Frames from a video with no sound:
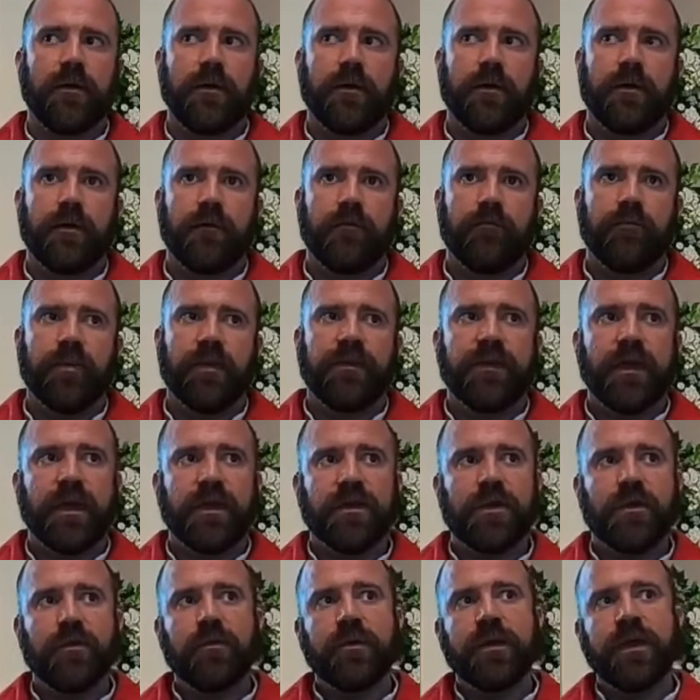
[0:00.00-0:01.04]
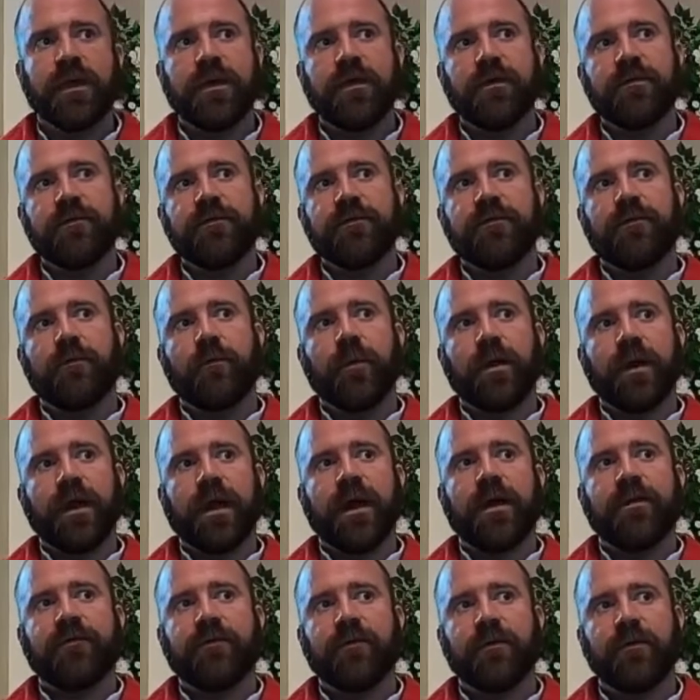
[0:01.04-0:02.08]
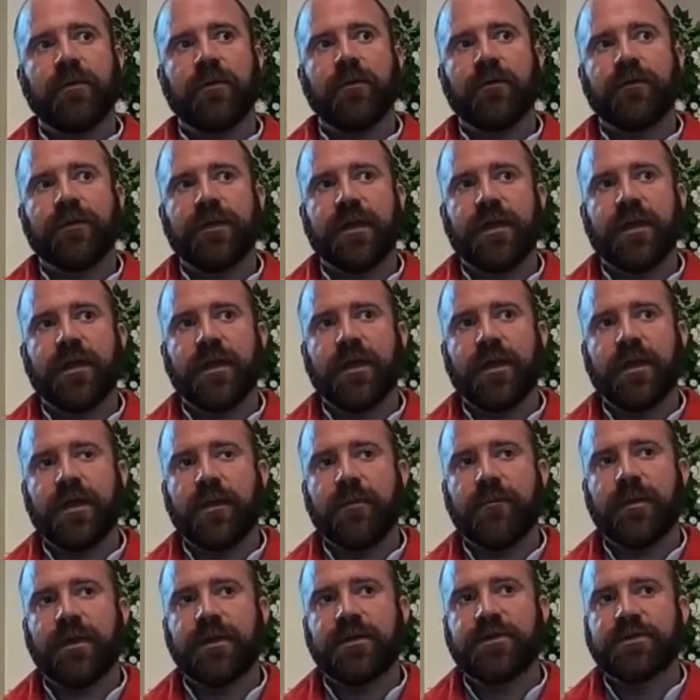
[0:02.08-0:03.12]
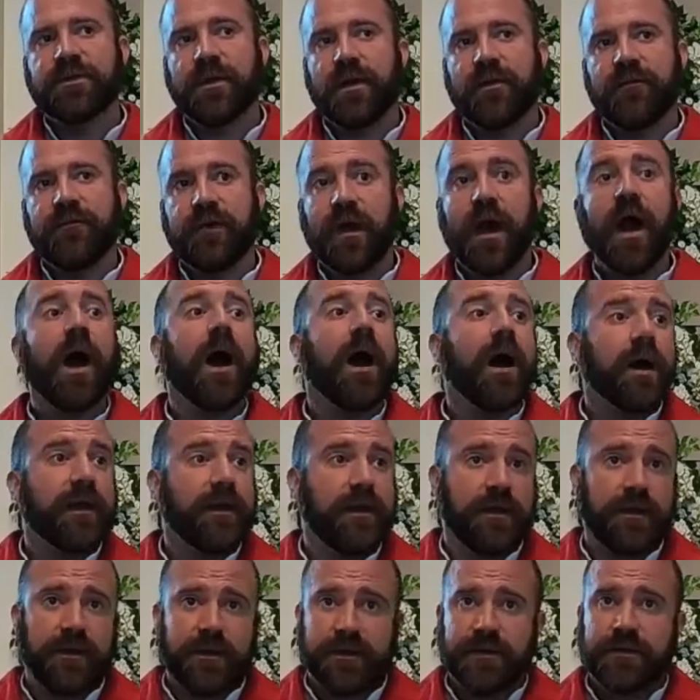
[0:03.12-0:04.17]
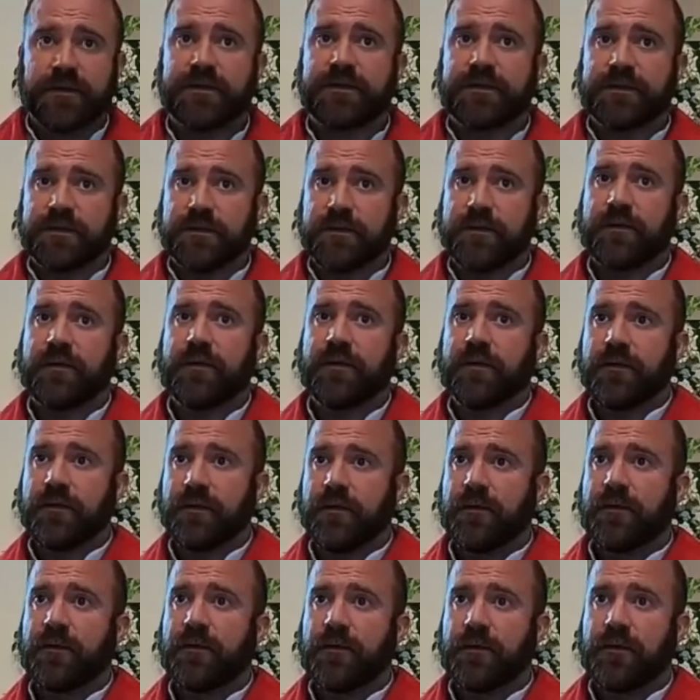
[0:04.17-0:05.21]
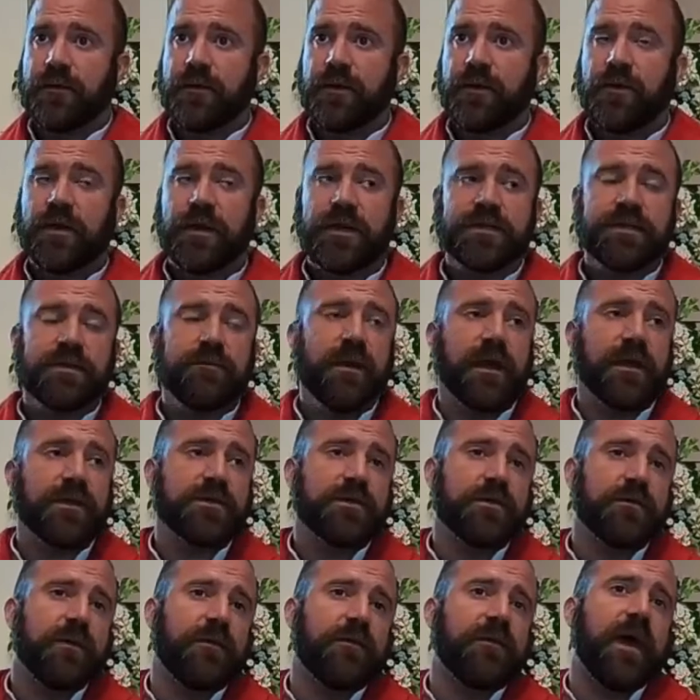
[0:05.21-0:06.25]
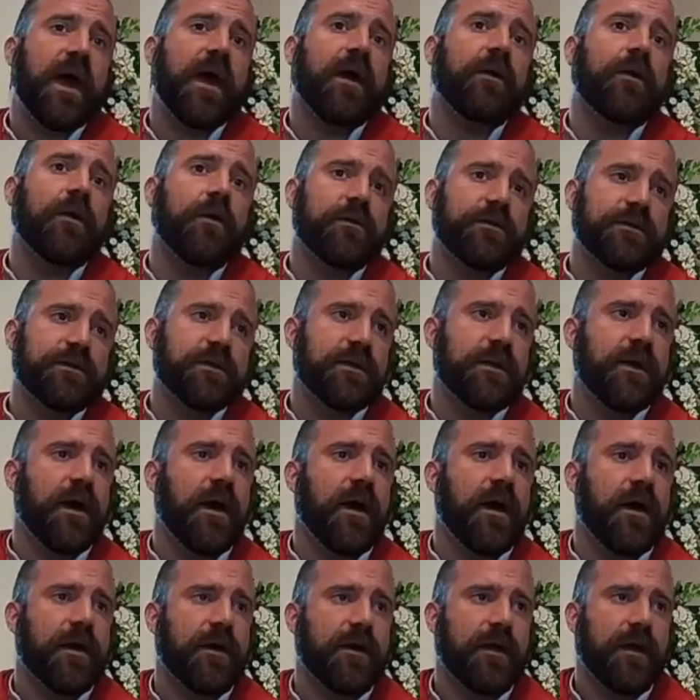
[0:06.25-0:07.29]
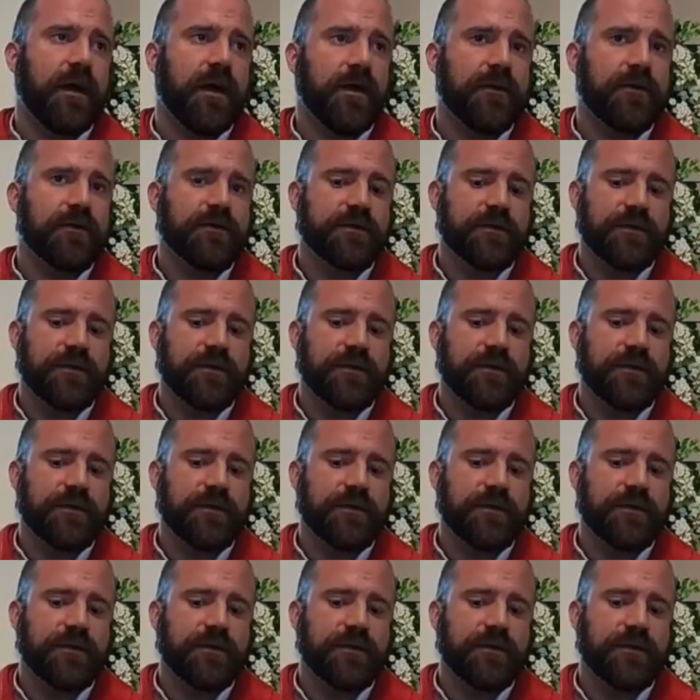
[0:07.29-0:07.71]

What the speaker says: but then you give whatever the image of God is, you need to make sure that that goes to God. And